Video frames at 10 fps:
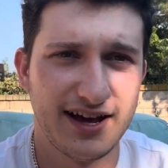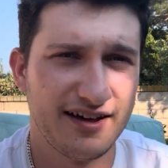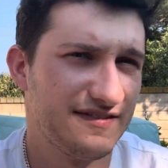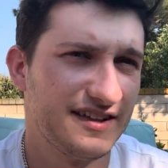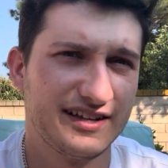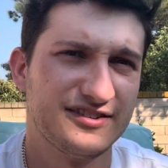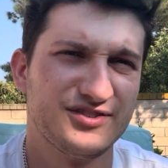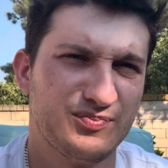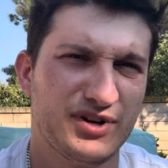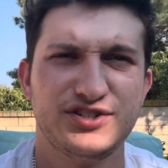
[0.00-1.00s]
I feel like
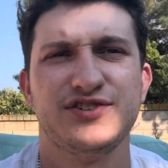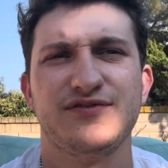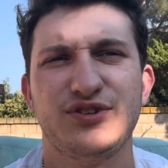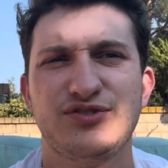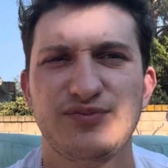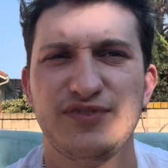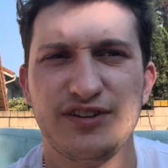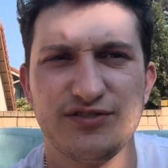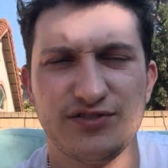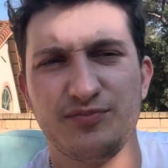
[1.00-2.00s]
there's a bunch of YouTube
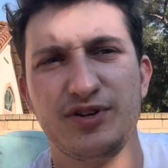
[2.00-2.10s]
videos of